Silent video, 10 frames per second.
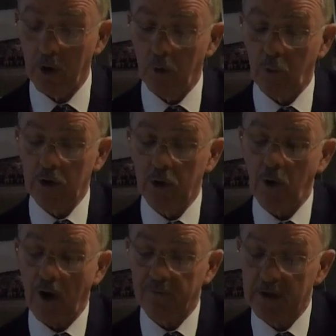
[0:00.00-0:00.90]
we do
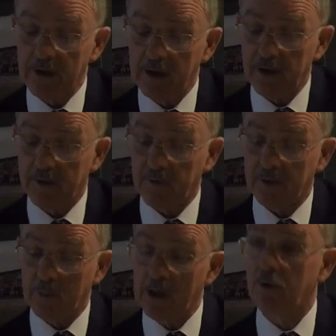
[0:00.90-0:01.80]
have details of the
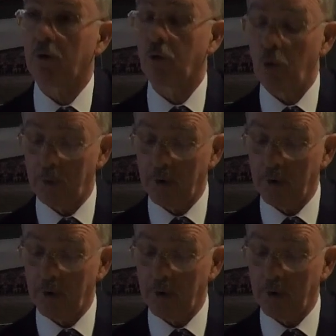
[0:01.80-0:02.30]
splinter group,